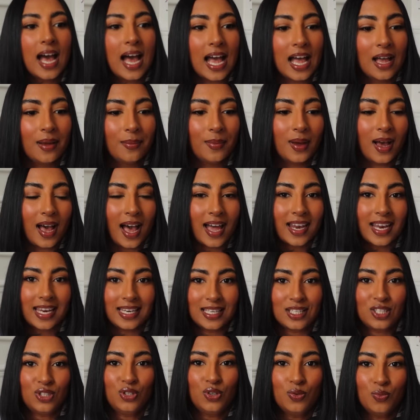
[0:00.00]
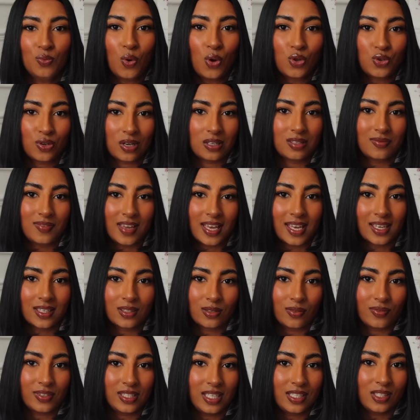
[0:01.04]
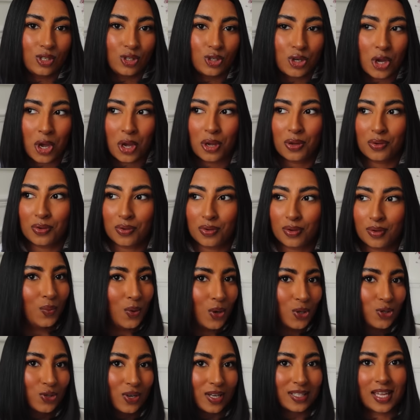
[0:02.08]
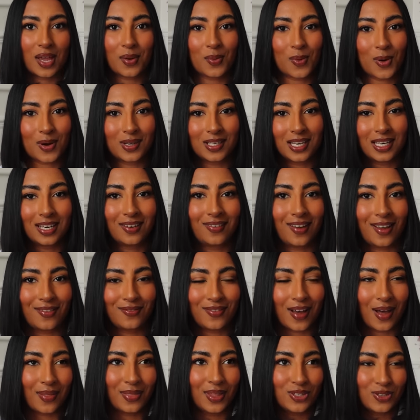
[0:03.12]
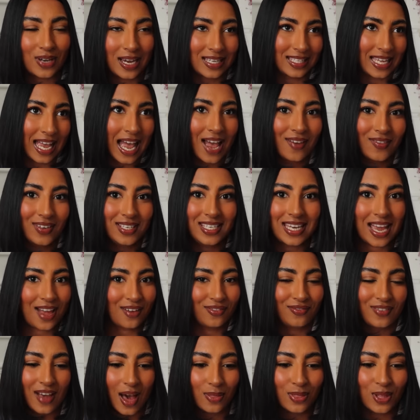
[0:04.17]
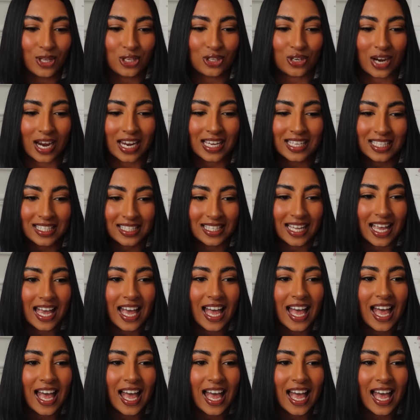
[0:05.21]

And I need to do more dress fittings, obviously, to know what dress I want and if I found the dress. I haven't yet found the dress.